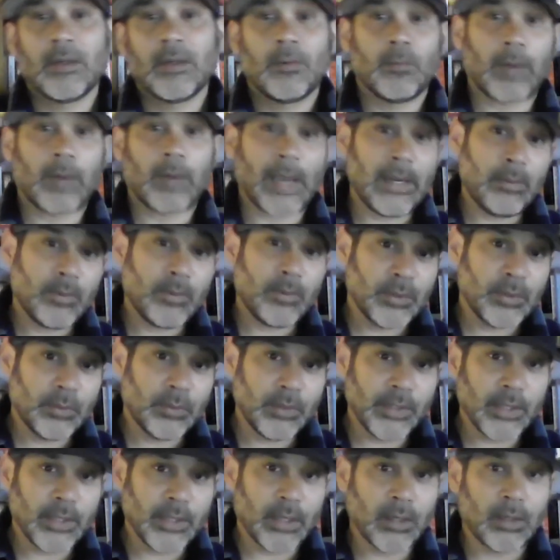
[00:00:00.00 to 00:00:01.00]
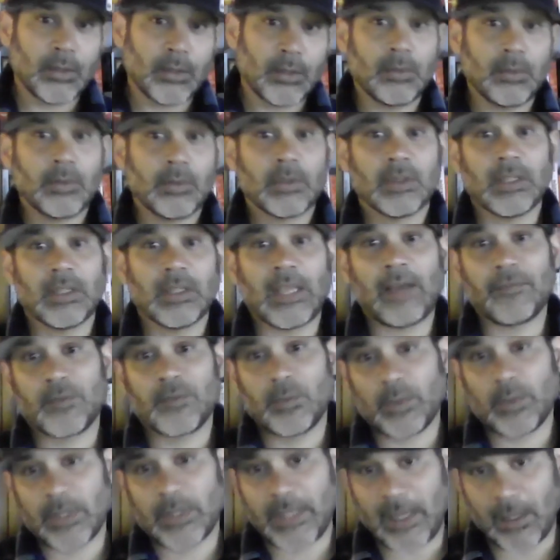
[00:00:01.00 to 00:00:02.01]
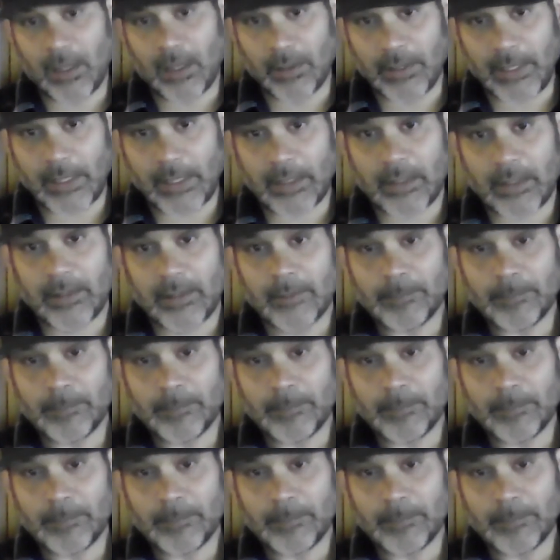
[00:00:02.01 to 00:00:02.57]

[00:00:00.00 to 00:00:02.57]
right with Julio, left with Kelenic.